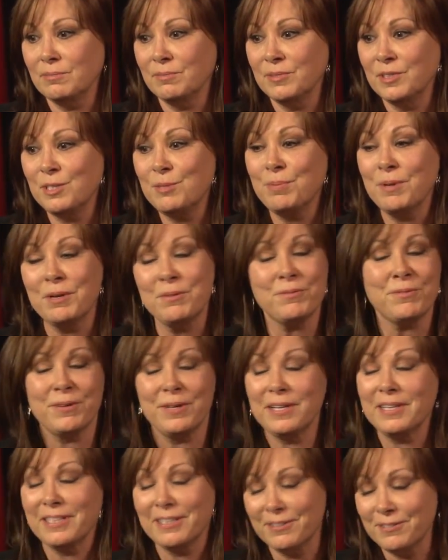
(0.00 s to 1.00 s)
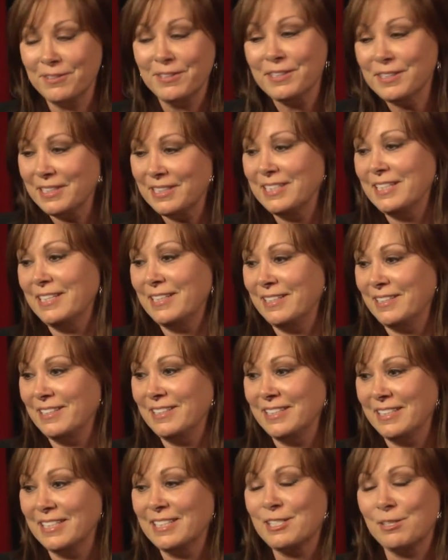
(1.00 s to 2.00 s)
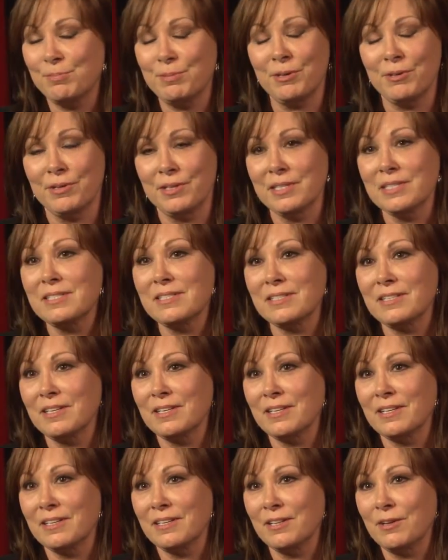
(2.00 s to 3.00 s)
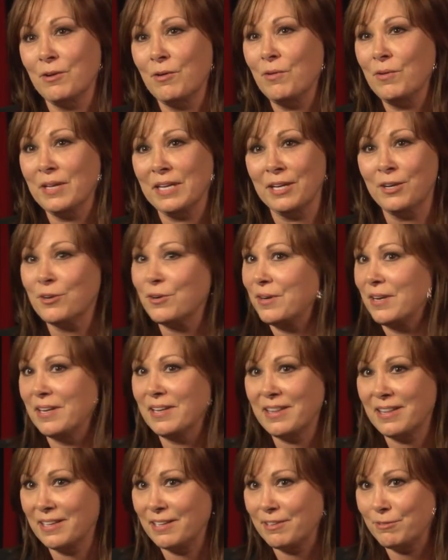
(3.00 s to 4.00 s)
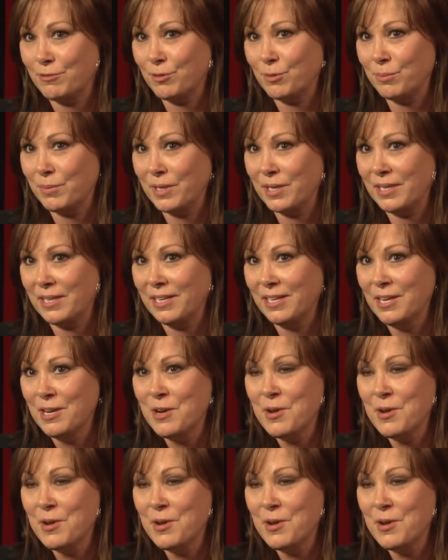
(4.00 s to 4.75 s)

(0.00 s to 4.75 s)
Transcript: It's been really, a really neat experience, the whole internet thing for me,